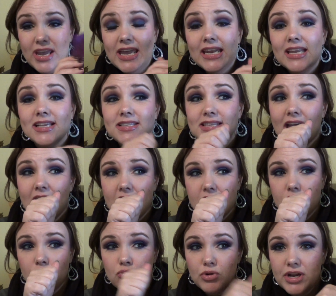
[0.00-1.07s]
It is
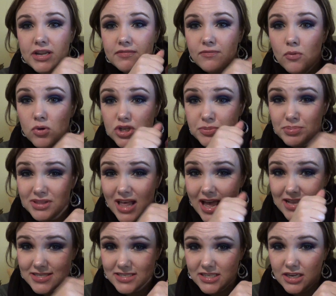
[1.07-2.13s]
a reinforced
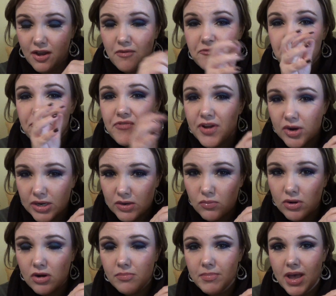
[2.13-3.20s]
plastic, very
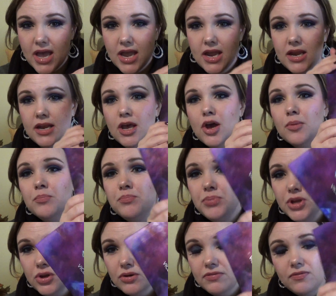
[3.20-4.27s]
well made,
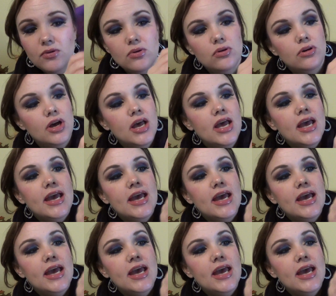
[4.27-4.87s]
beautiful.